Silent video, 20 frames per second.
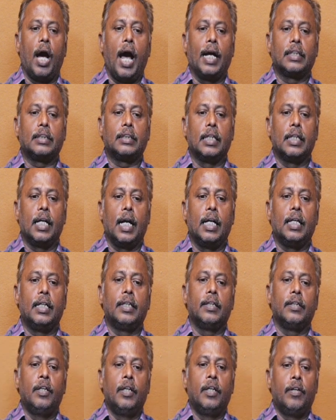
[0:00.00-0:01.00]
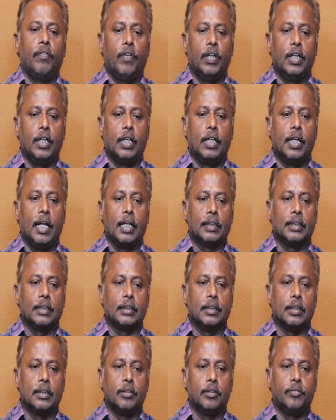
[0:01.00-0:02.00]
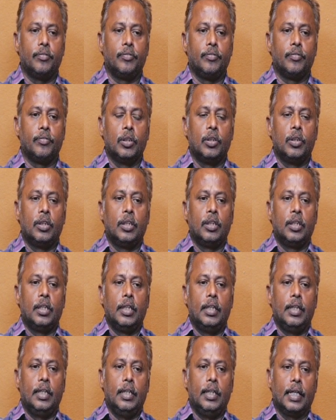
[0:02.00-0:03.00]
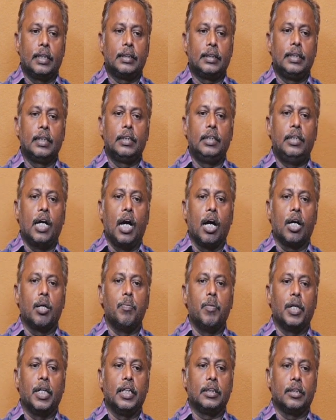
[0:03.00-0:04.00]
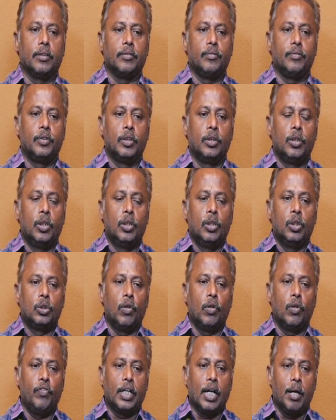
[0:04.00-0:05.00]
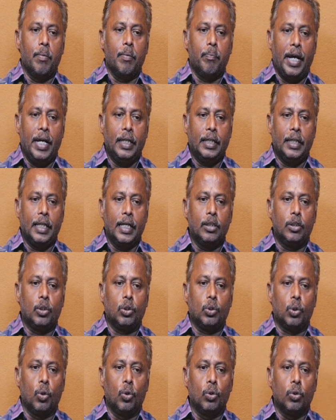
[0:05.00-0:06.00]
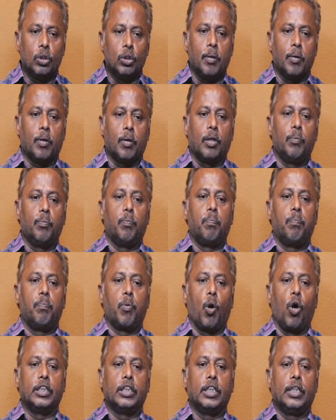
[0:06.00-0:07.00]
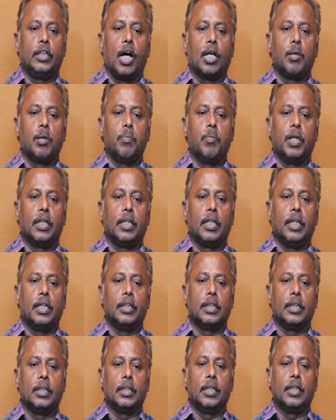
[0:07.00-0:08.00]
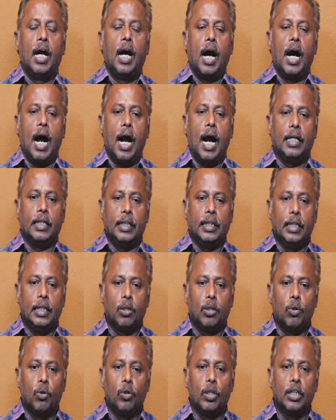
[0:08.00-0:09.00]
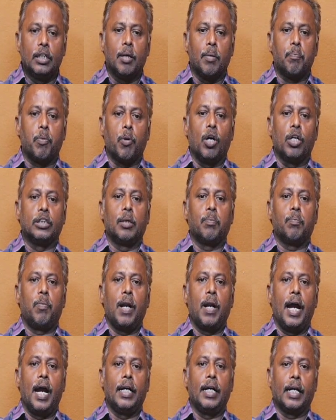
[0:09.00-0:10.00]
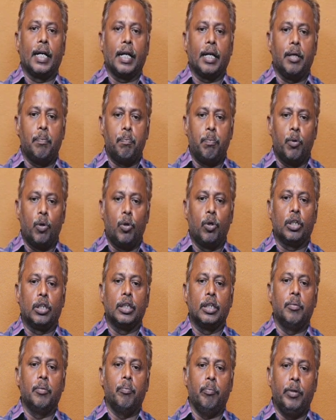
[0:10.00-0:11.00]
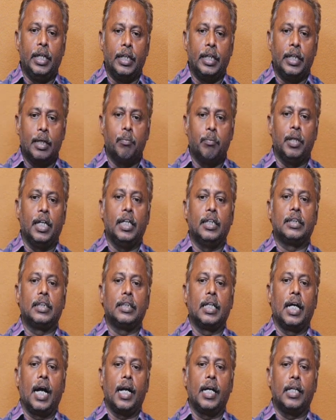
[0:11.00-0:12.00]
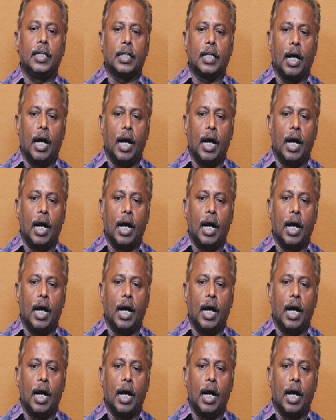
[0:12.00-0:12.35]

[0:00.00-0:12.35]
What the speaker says: action and when necessary. Next, documentation. So, we can maintain through the project documentation and including the project plan, report, meeting minutes and